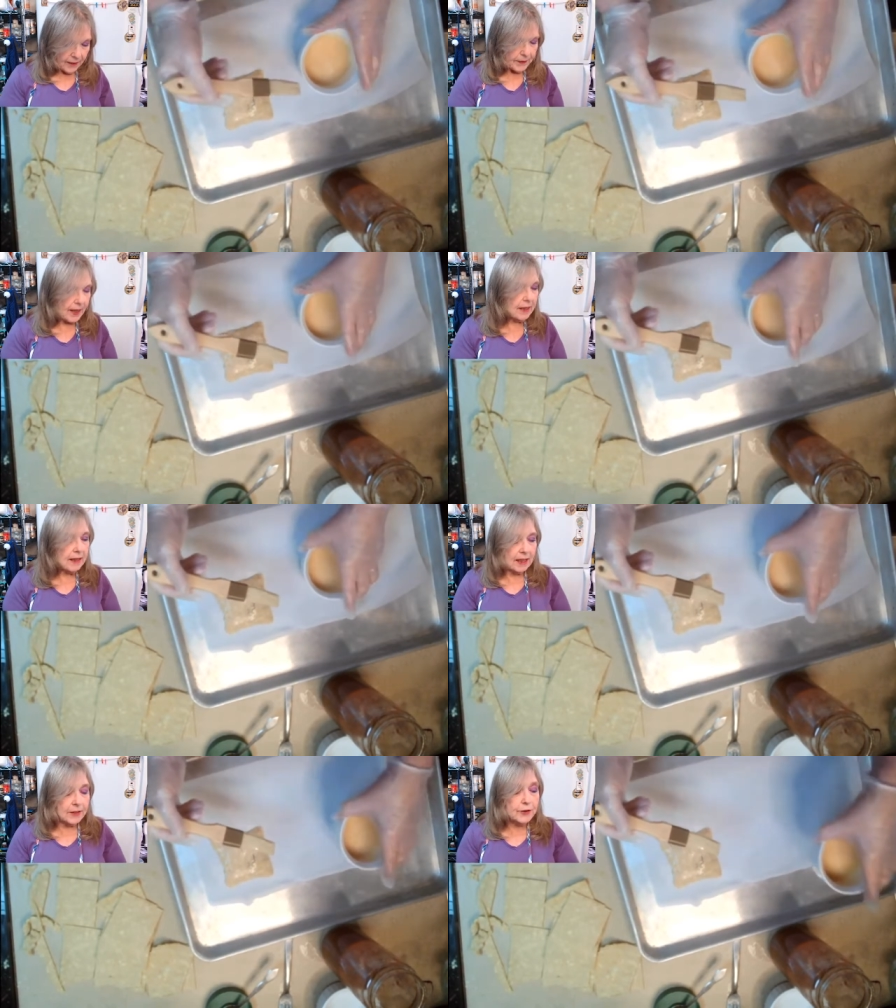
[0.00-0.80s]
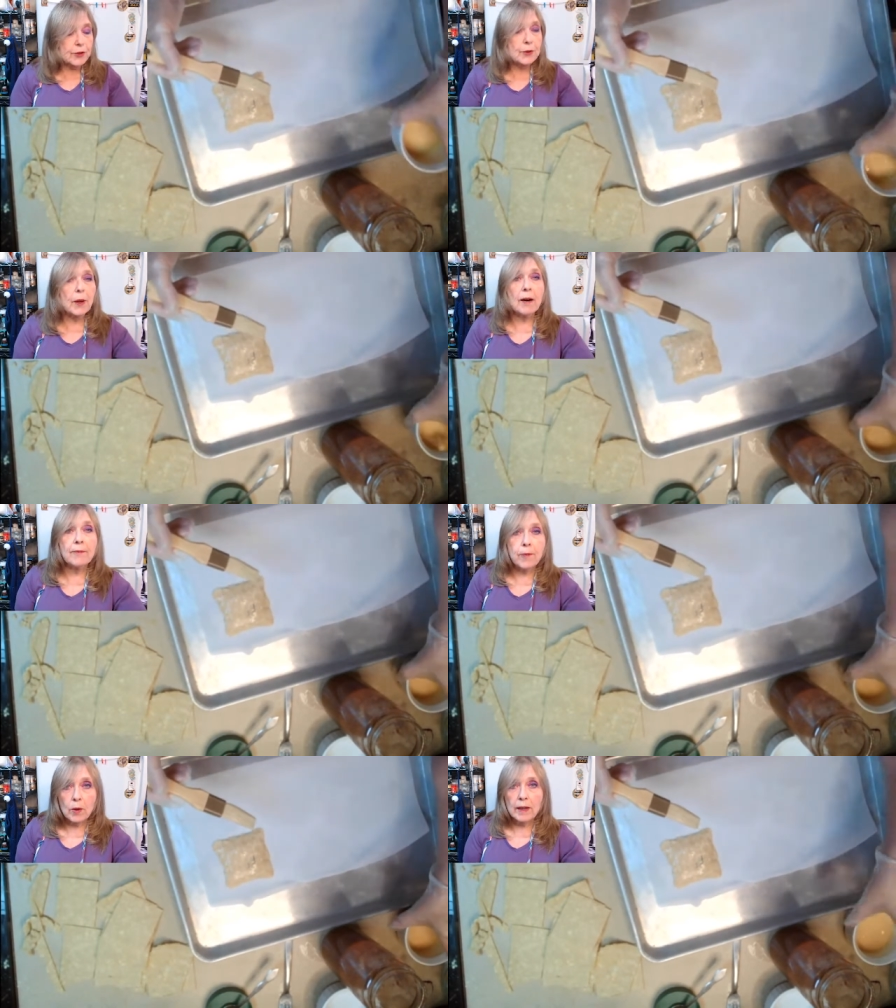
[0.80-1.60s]
and then into
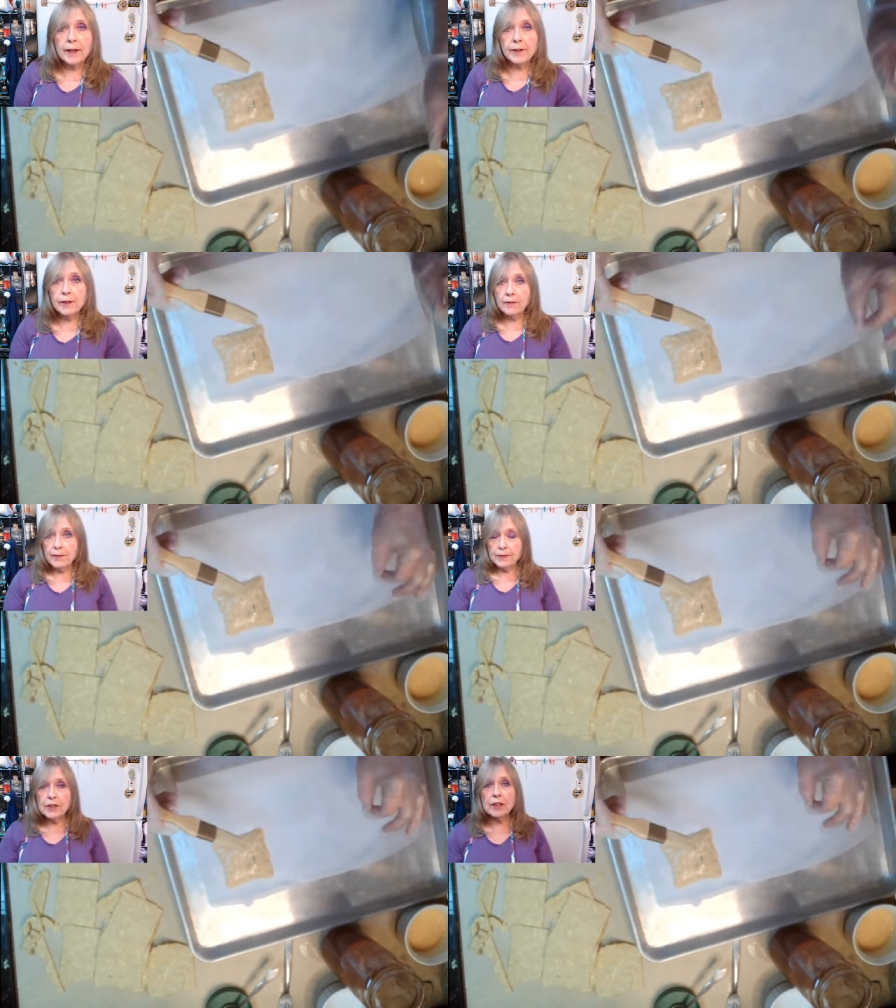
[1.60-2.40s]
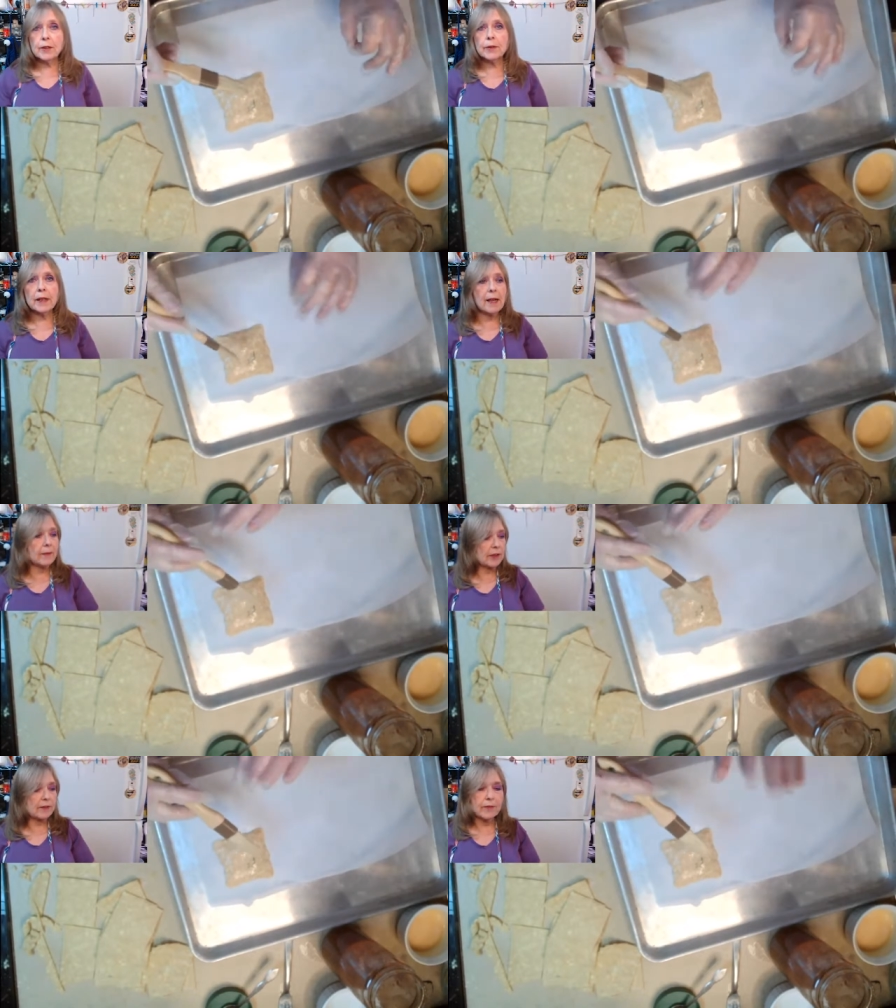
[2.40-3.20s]
a 450 degree
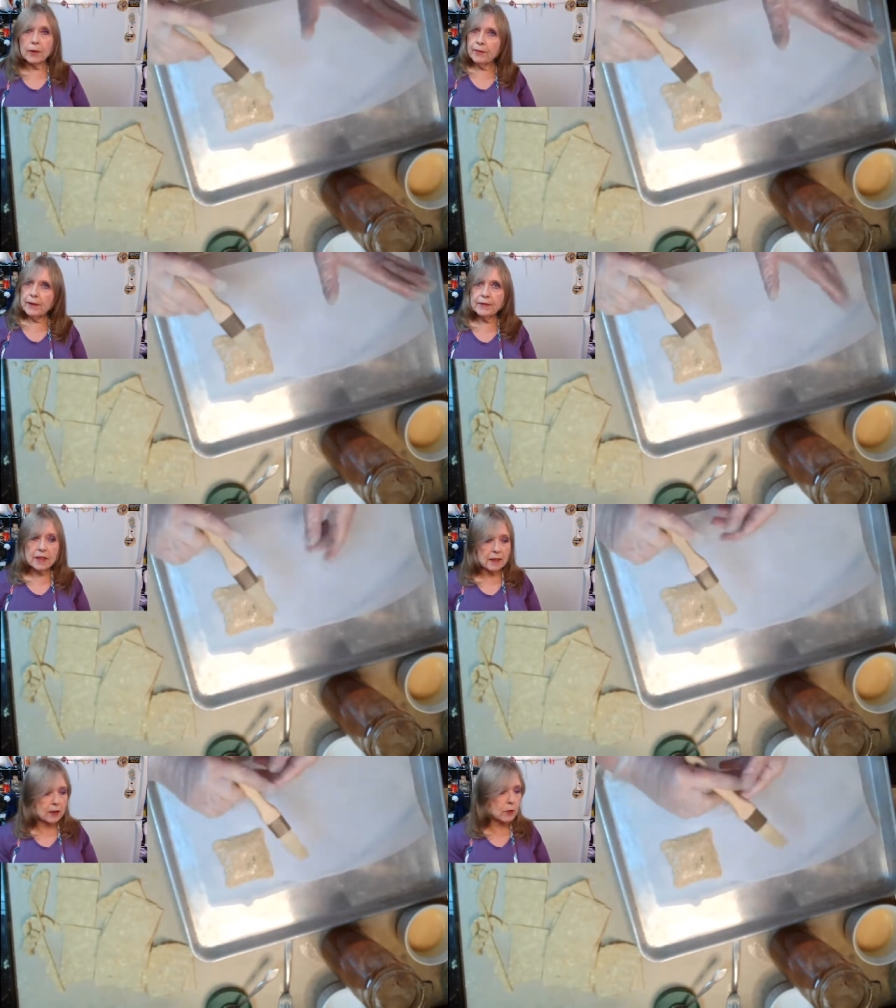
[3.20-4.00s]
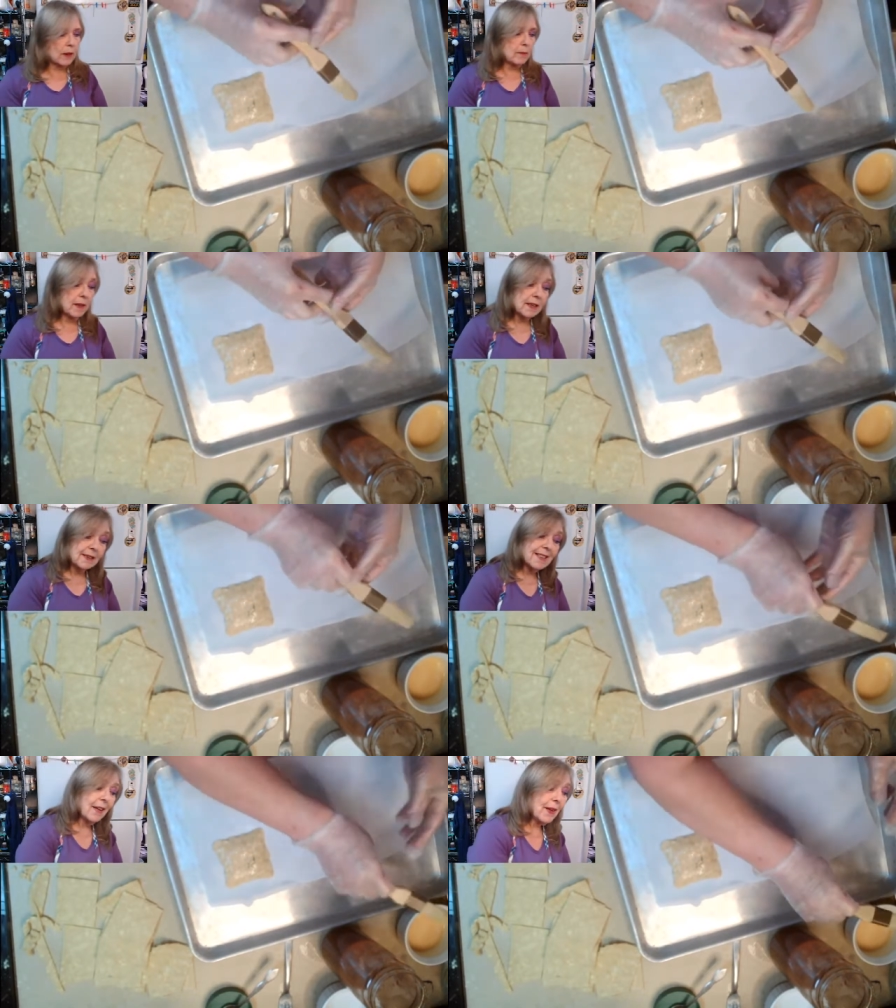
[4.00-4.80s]
oven for 15 to 20
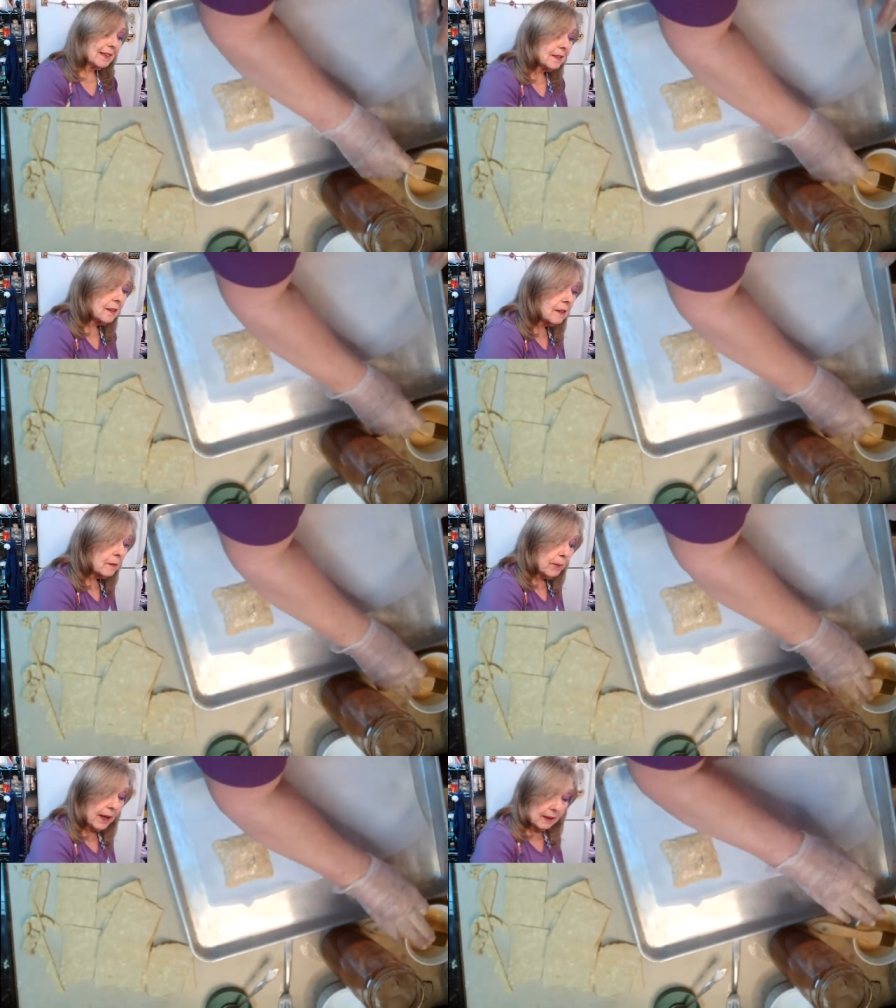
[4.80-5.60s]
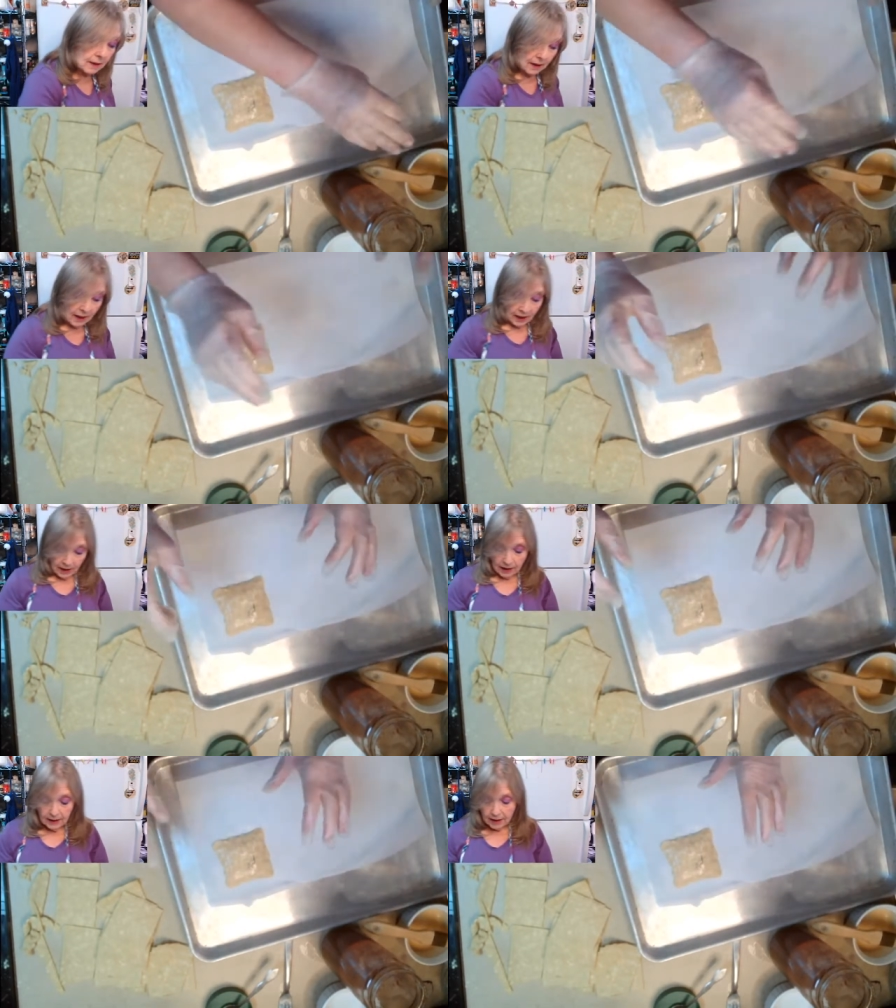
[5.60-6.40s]
minutes. Now that's going to depend
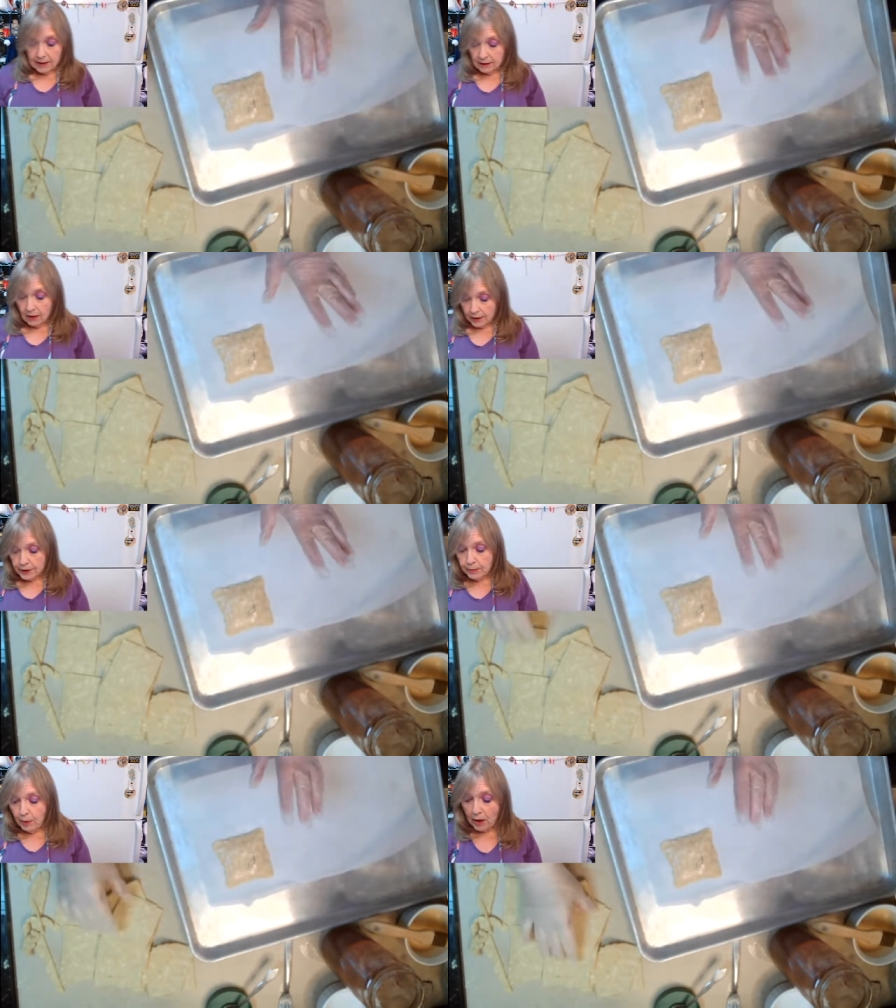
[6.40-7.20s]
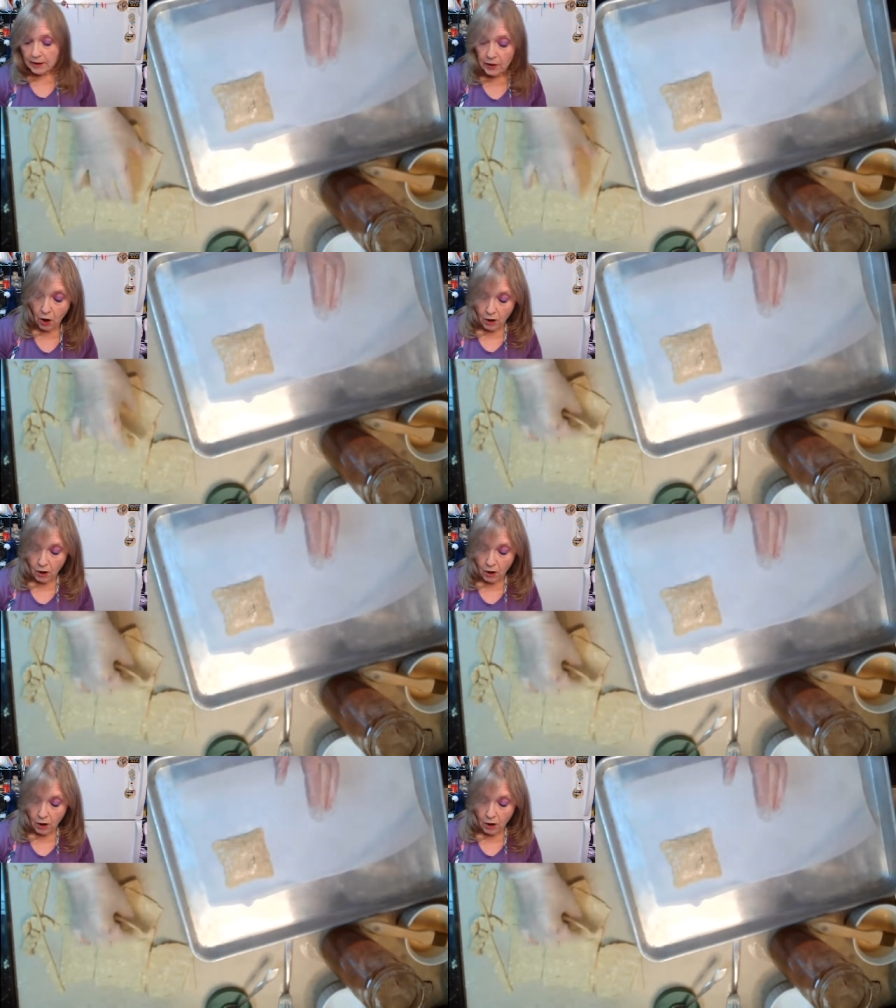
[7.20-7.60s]
in large part